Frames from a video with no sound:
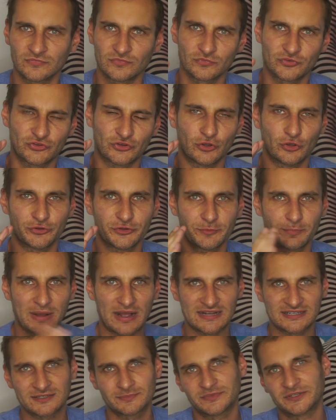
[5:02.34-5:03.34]
So you
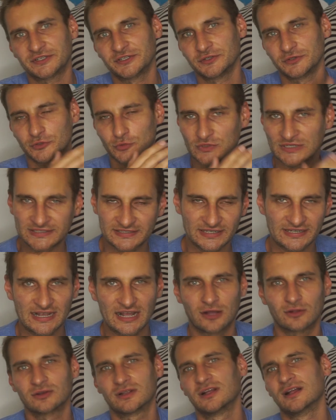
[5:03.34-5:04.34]
buy something, you rent it
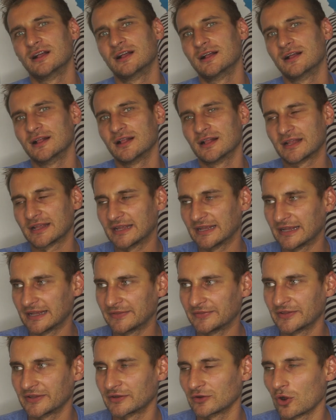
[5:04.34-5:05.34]
out,
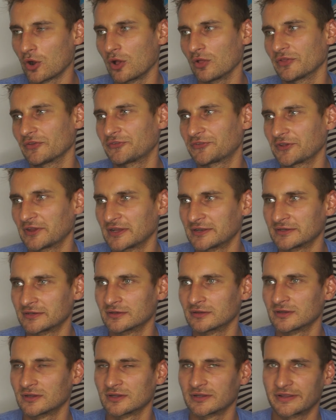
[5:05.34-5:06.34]
and then all of a
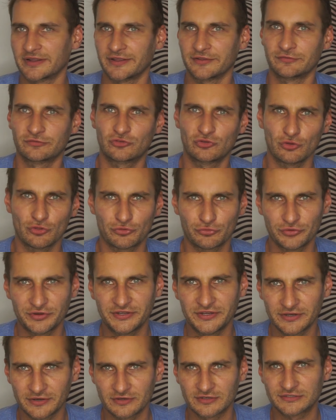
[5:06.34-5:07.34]
sudden, in
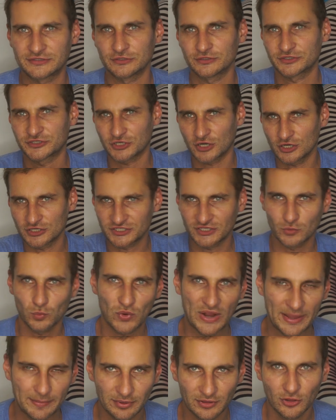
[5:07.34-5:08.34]
2-3 years, you're charging
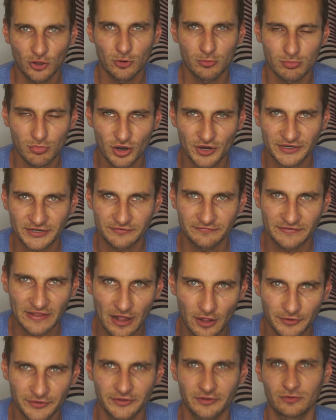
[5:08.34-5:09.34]
way below market
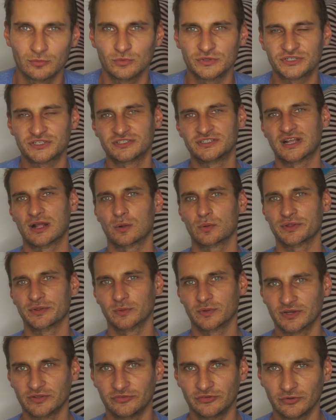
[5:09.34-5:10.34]
value, which is not what you
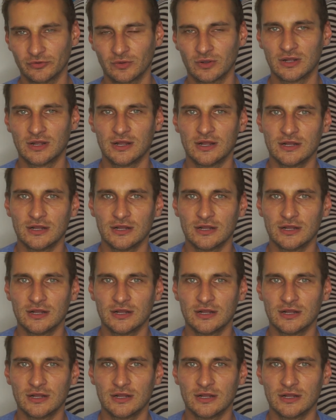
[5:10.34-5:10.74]
want to do.